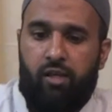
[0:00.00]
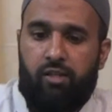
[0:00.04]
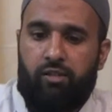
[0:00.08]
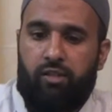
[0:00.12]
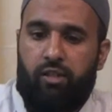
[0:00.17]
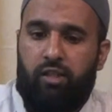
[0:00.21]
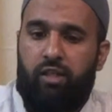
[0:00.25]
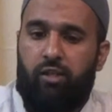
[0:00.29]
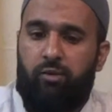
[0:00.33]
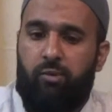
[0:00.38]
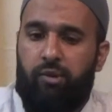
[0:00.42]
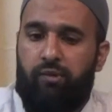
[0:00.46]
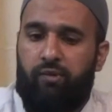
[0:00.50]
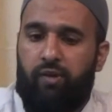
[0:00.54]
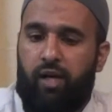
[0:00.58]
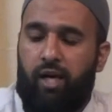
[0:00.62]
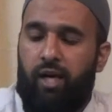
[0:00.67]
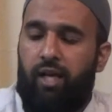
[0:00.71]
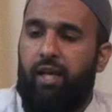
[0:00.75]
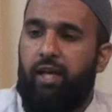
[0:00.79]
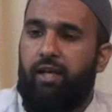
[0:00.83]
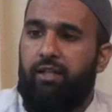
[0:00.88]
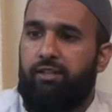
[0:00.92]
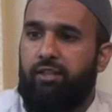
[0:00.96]
So here we have
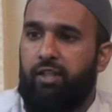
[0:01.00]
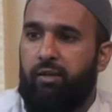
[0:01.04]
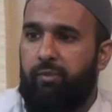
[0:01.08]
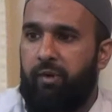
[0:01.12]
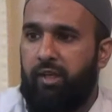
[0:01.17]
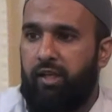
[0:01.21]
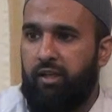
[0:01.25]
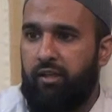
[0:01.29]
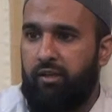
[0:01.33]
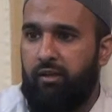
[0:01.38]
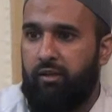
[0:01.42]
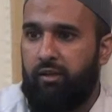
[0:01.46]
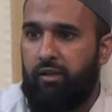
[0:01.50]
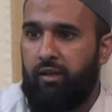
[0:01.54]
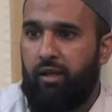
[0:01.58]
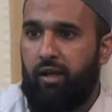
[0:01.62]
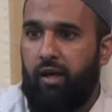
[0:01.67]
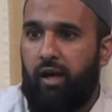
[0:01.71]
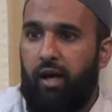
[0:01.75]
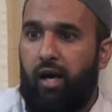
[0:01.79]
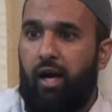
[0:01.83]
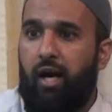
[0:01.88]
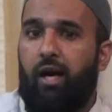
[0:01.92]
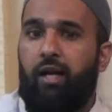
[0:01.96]
ala jabalin,
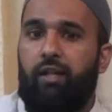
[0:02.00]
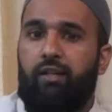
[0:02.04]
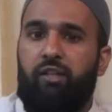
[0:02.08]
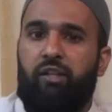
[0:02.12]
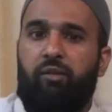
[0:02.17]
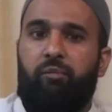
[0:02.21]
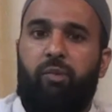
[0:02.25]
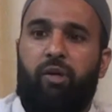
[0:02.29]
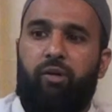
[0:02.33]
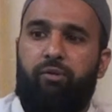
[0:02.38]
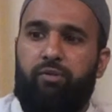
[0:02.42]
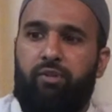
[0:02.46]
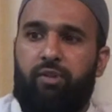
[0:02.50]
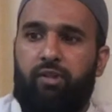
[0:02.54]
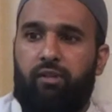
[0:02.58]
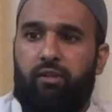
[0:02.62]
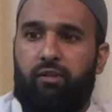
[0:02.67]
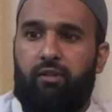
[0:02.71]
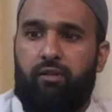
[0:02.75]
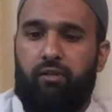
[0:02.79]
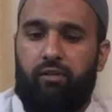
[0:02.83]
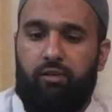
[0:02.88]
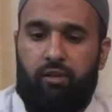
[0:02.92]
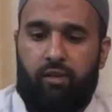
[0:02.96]
on the mountain.
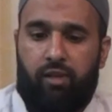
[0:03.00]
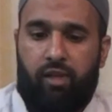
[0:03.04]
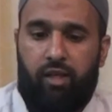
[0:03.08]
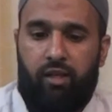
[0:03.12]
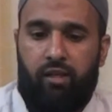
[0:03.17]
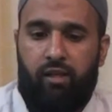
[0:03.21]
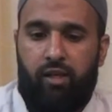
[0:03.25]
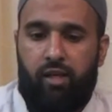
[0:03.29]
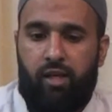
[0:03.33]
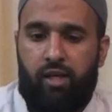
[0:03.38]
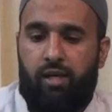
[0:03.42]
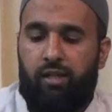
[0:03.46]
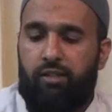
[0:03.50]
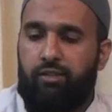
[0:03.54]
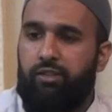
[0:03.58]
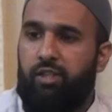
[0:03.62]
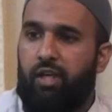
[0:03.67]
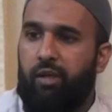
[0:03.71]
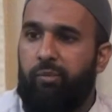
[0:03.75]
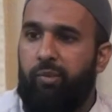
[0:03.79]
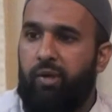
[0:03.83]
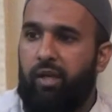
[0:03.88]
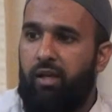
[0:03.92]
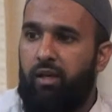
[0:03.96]
Okay.
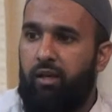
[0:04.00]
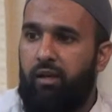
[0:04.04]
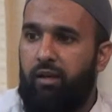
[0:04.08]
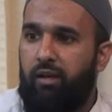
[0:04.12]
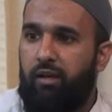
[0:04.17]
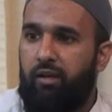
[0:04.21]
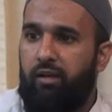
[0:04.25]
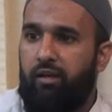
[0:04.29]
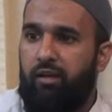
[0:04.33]
Jabal